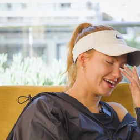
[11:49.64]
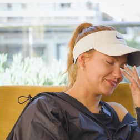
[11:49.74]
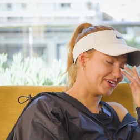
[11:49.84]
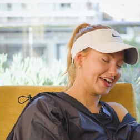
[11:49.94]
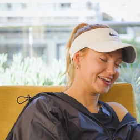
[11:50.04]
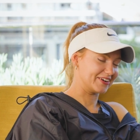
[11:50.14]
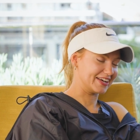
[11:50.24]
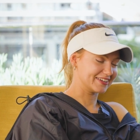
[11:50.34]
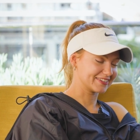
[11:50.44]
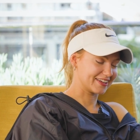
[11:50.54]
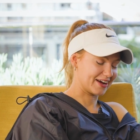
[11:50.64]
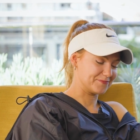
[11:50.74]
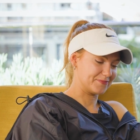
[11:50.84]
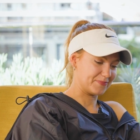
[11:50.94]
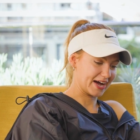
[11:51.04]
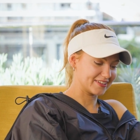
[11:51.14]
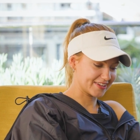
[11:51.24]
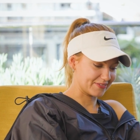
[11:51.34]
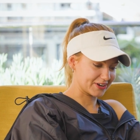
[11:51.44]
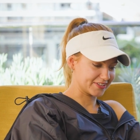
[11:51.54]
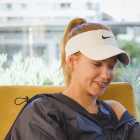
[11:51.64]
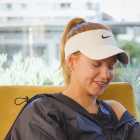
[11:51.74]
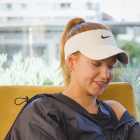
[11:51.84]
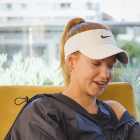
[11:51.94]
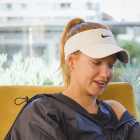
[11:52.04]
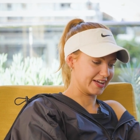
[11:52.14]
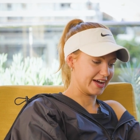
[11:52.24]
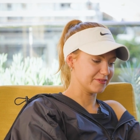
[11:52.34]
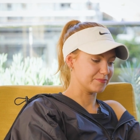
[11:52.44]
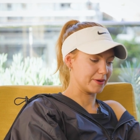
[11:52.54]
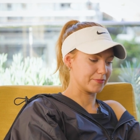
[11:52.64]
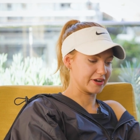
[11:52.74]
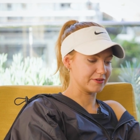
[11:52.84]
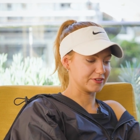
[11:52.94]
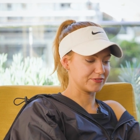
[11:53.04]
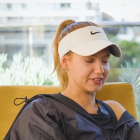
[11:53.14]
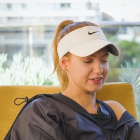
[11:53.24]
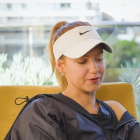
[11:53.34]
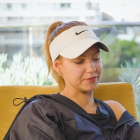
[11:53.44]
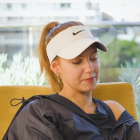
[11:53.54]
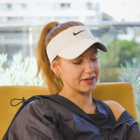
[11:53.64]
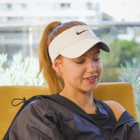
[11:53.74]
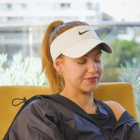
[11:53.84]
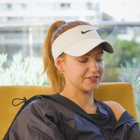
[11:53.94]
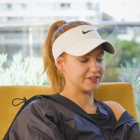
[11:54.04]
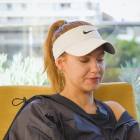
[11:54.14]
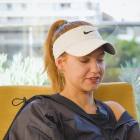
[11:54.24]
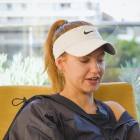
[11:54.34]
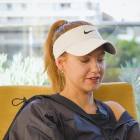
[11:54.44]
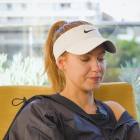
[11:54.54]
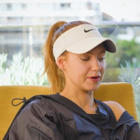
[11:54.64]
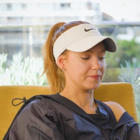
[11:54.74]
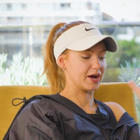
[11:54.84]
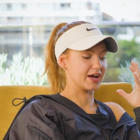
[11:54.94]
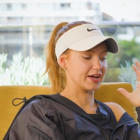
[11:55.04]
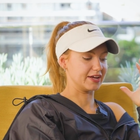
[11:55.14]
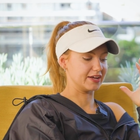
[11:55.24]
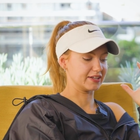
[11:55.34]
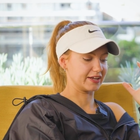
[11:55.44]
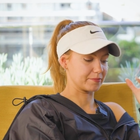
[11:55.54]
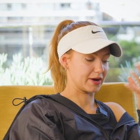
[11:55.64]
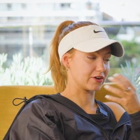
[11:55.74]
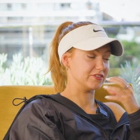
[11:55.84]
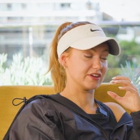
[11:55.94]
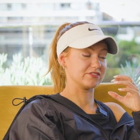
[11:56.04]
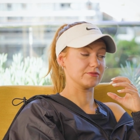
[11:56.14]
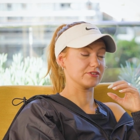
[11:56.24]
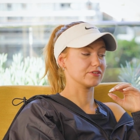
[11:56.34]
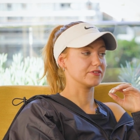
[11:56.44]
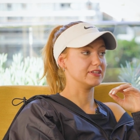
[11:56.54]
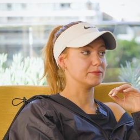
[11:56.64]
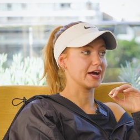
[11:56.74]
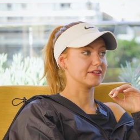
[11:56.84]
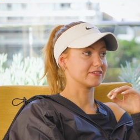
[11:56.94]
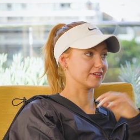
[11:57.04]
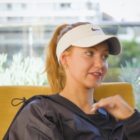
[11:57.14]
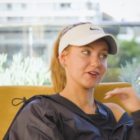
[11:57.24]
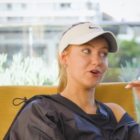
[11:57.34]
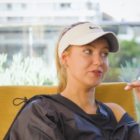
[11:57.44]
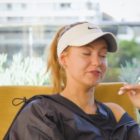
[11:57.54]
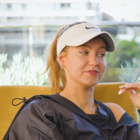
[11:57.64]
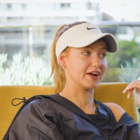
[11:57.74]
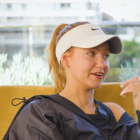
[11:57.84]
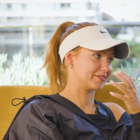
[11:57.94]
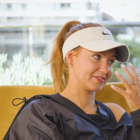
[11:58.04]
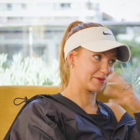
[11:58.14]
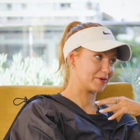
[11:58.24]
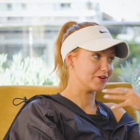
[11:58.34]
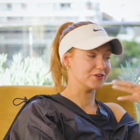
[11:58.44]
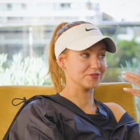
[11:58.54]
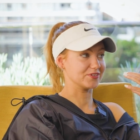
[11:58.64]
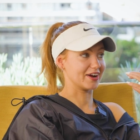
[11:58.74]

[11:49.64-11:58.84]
But anyway, by the time I got to the start line, my body was feeling probably about 70%, but my congestion was still really bad. So the whole run, my nose was